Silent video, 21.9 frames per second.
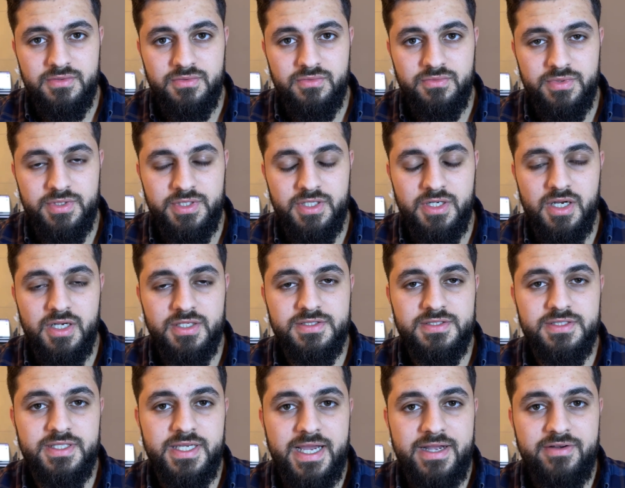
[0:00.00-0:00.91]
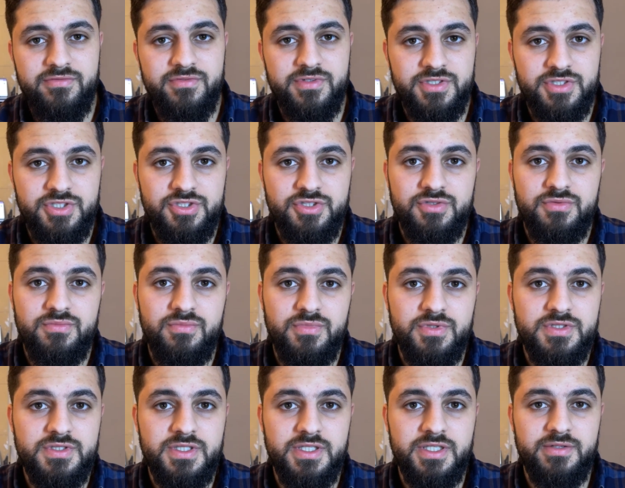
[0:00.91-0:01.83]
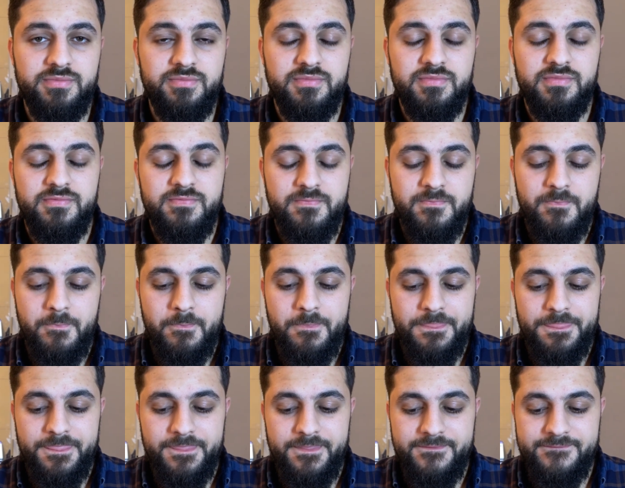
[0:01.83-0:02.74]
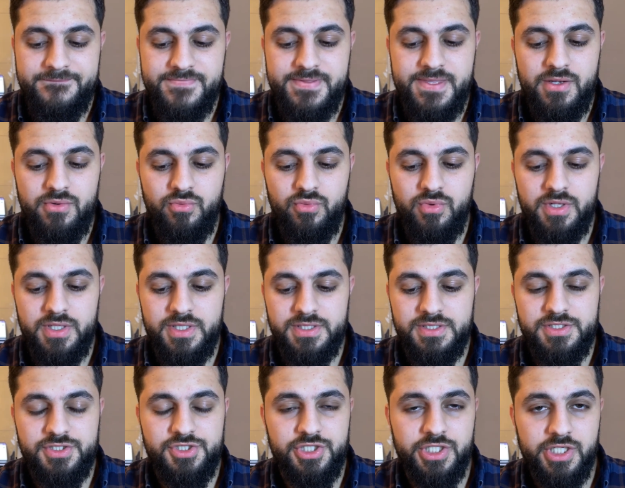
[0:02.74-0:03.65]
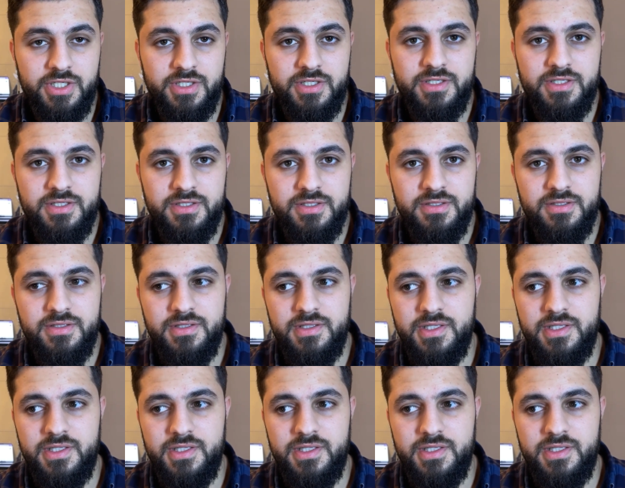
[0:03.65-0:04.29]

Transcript: When you ask the average Muslim, what is shirk?